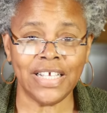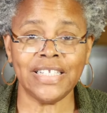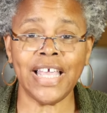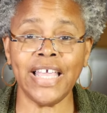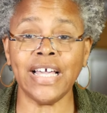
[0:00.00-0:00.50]

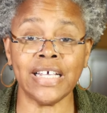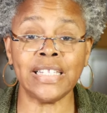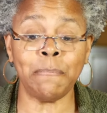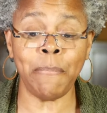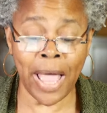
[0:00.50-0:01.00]
Take
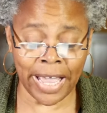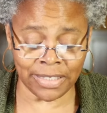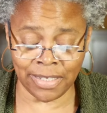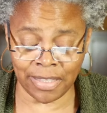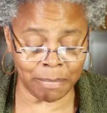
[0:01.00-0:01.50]
us back
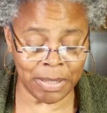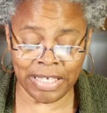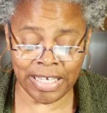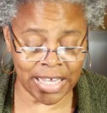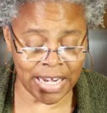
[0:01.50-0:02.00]
to the
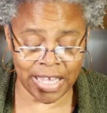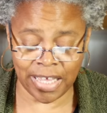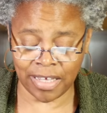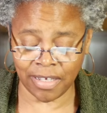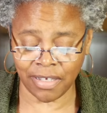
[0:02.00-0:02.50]
beginning.